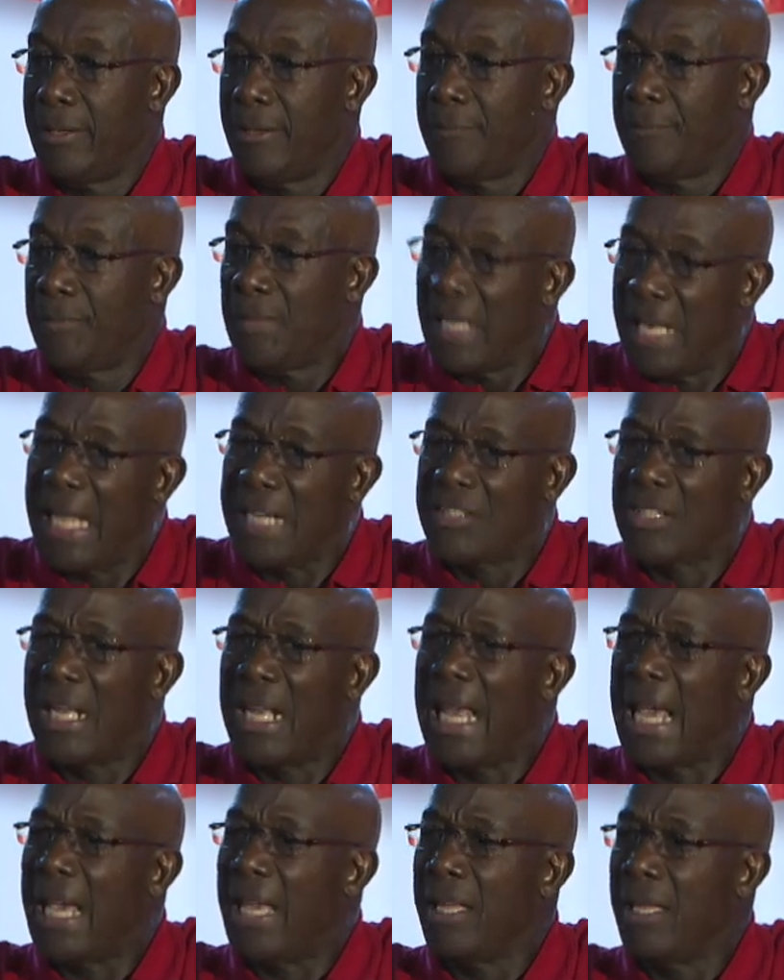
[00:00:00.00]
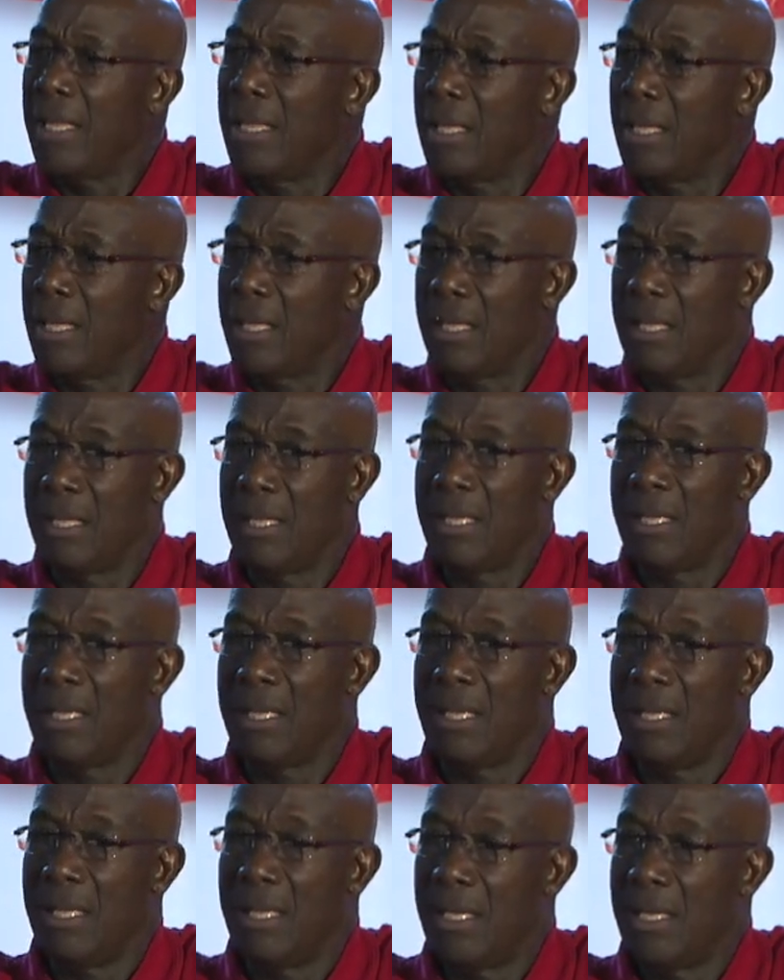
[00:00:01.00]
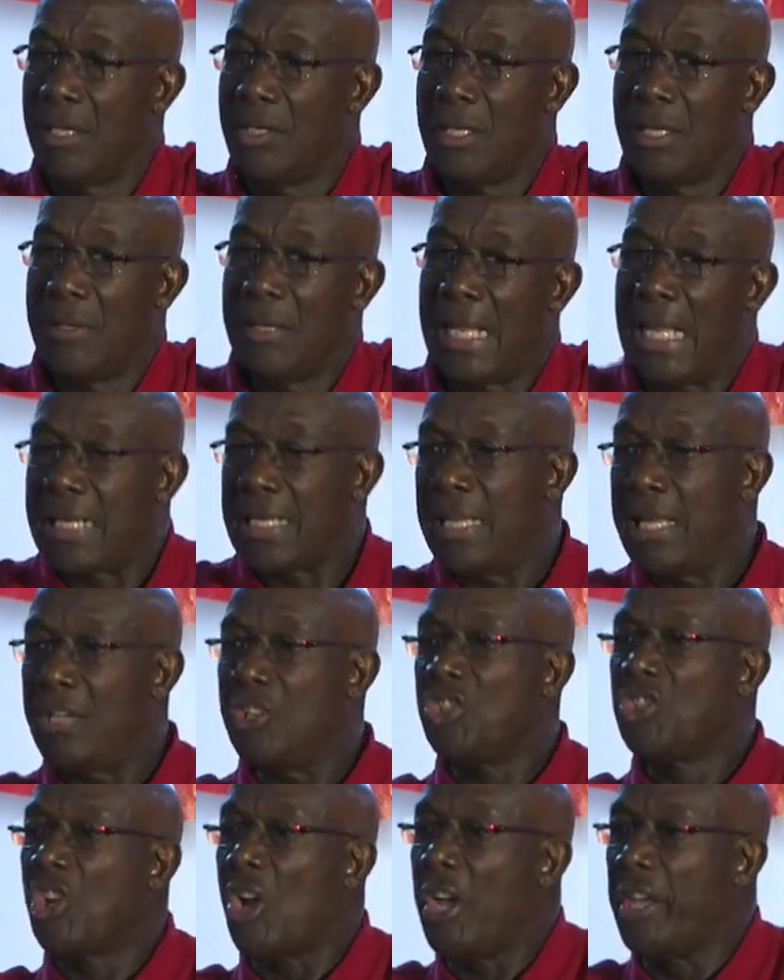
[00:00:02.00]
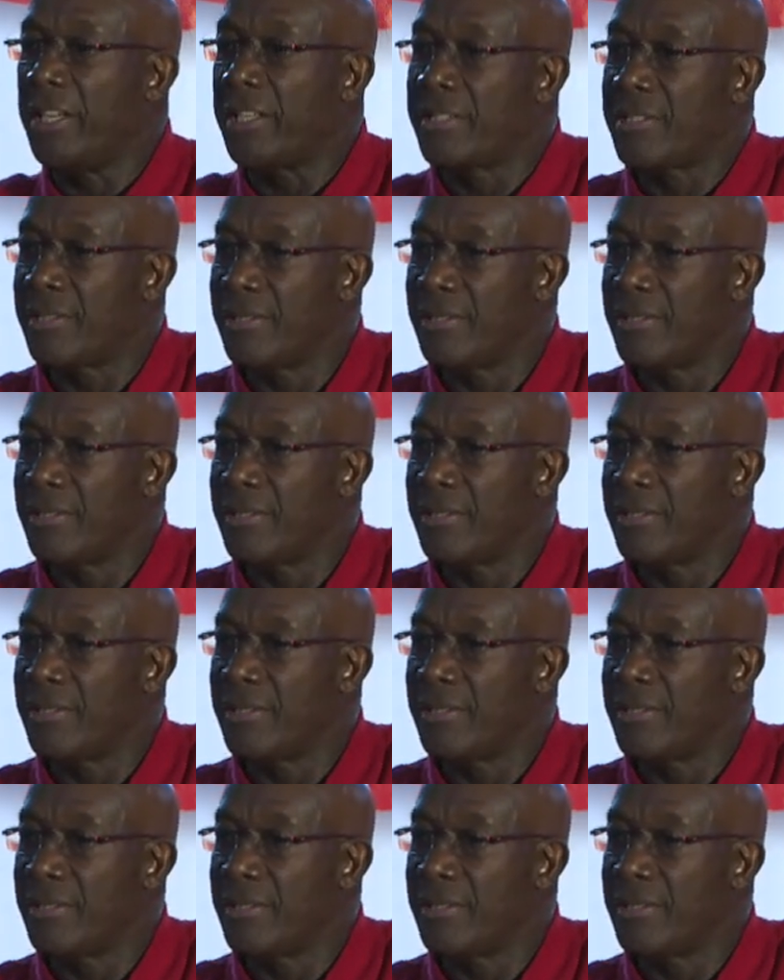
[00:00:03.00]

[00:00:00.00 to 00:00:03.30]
They like to lie. Like they enjoy it.